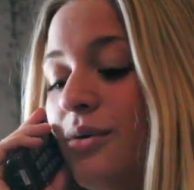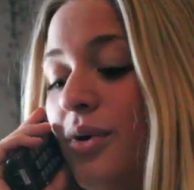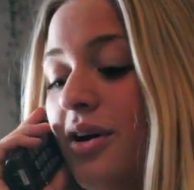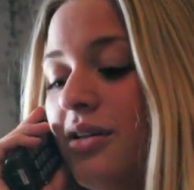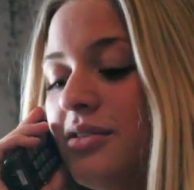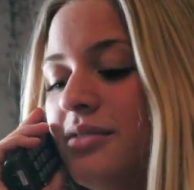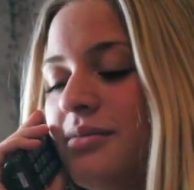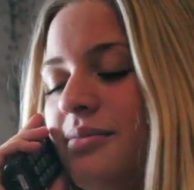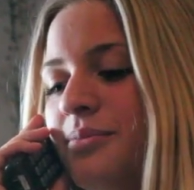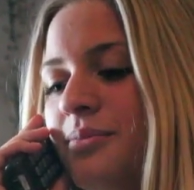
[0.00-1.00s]
Well,
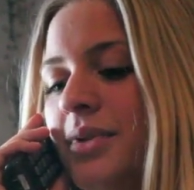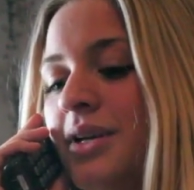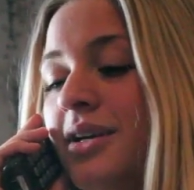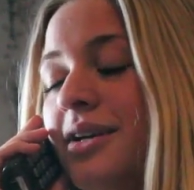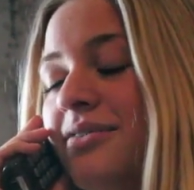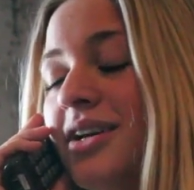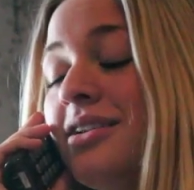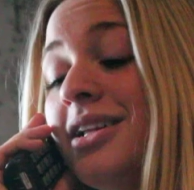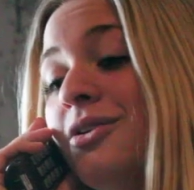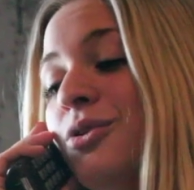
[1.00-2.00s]
got a
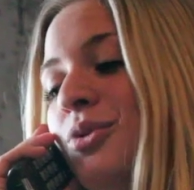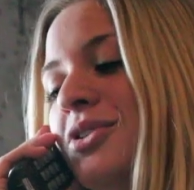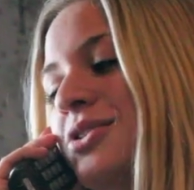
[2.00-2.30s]
lot of homework